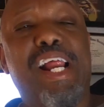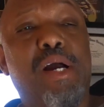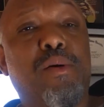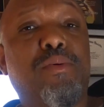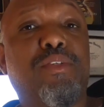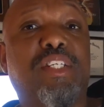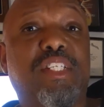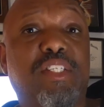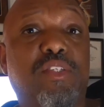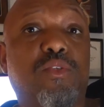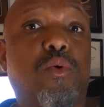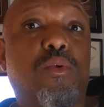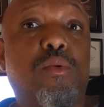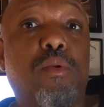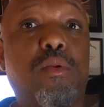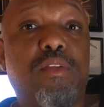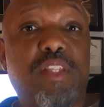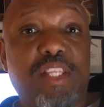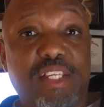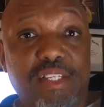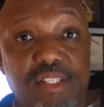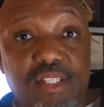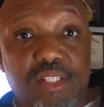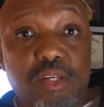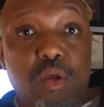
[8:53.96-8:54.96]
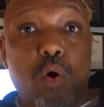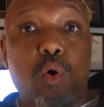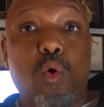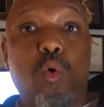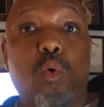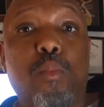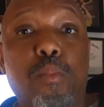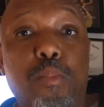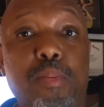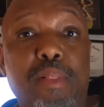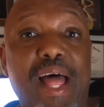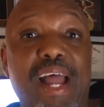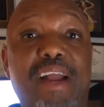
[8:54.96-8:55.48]
And I was just on this
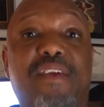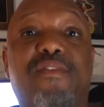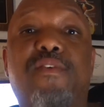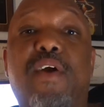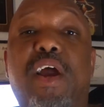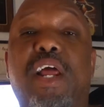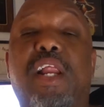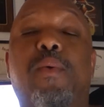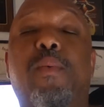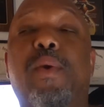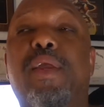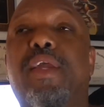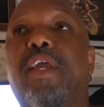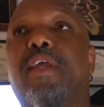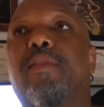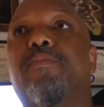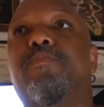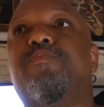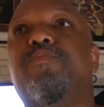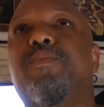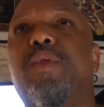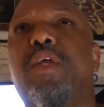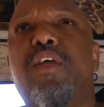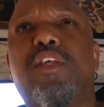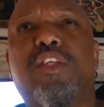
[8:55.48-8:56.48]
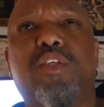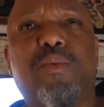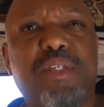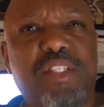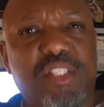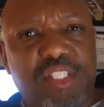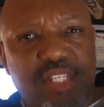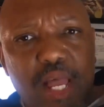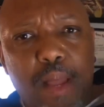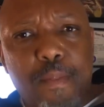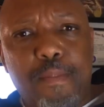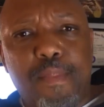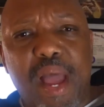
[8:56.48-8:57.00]
whole Black Friday weekend. So we
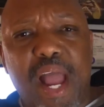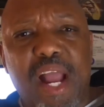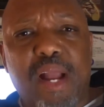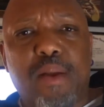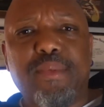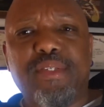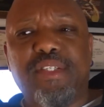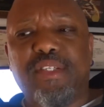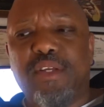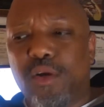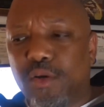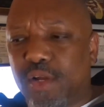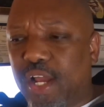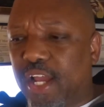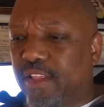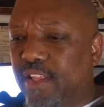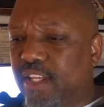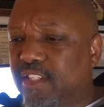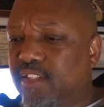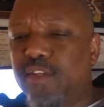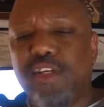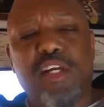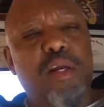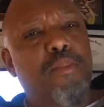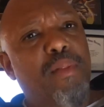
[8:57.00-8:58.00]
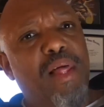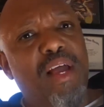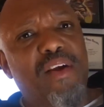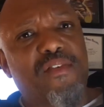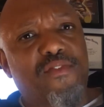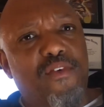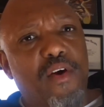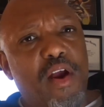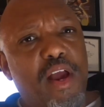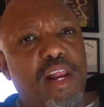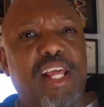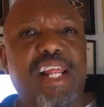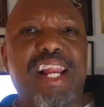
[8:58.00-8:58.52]
stepped back and we said, okay, let's look at
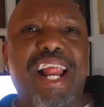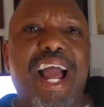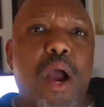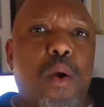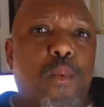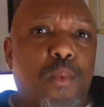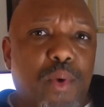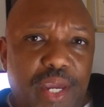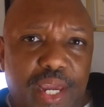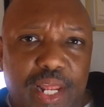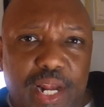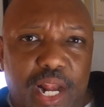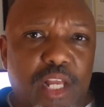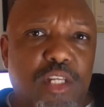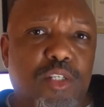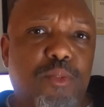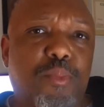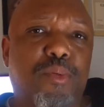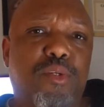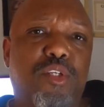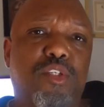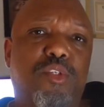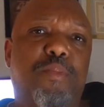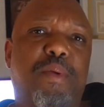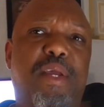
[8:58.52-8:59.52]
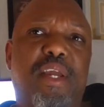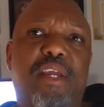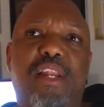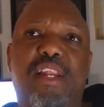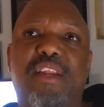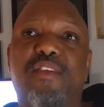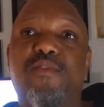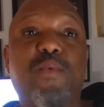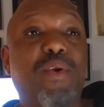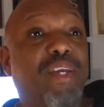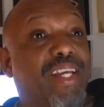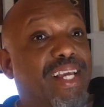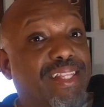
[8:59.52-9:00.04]
Black Friday and how we can actually participate.
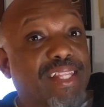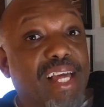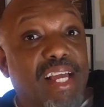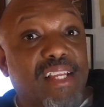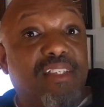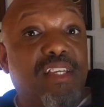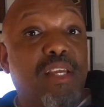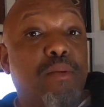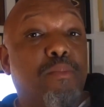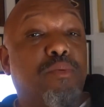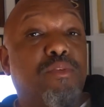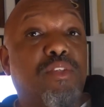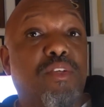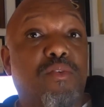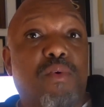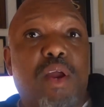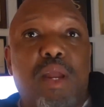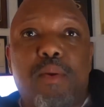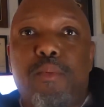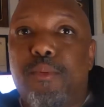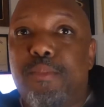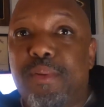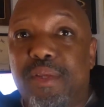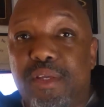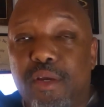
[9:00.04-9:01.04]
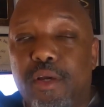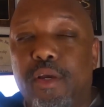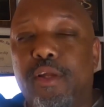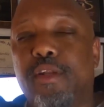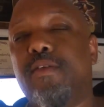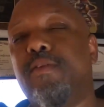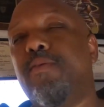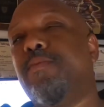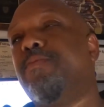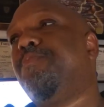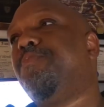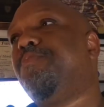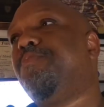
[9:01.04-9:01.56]
And if we get that 10% right, we'd be good.